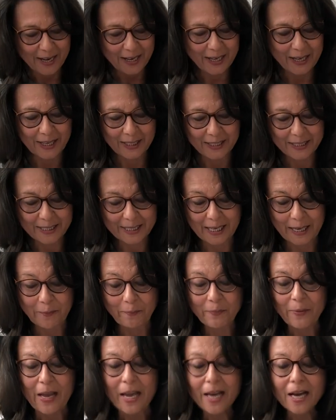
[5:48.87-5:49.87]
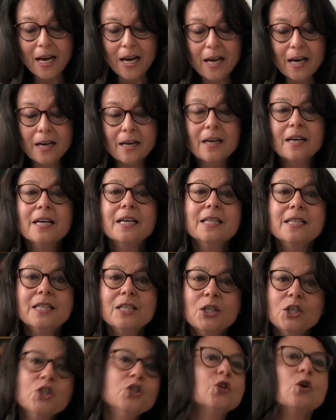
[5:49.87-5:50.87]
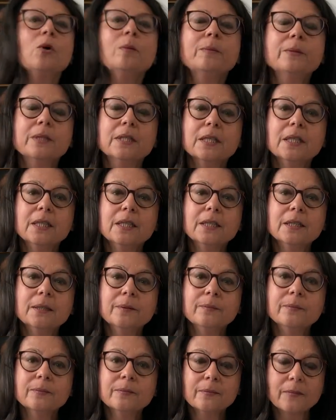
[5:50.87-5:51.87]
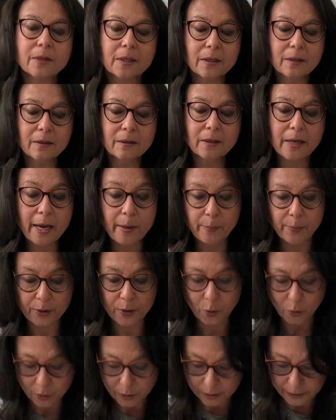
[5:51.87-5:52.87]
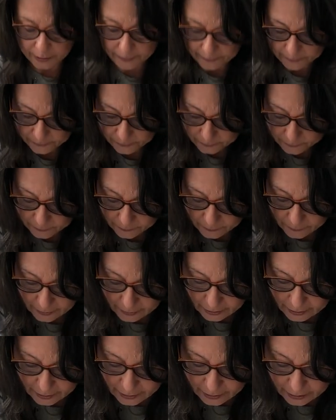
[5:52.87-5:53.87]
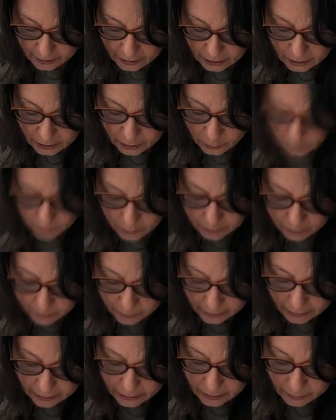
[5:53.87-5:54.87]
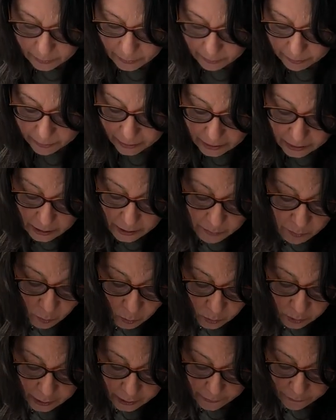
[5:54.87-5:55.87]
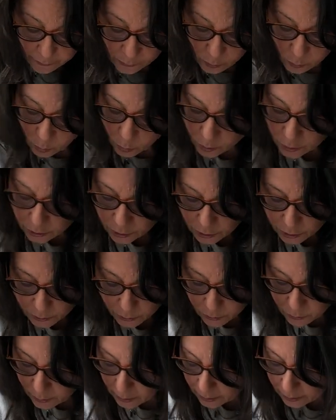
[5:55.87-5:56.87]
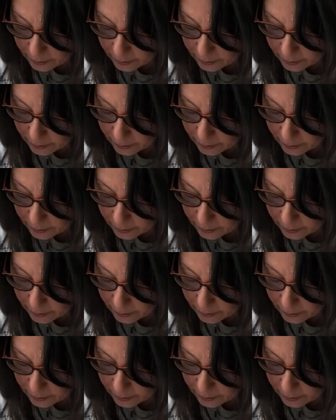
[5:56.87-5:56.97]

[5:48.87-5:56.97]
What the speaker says: color scheme. This chopped apricots. You can make them a bit smaller if you want to,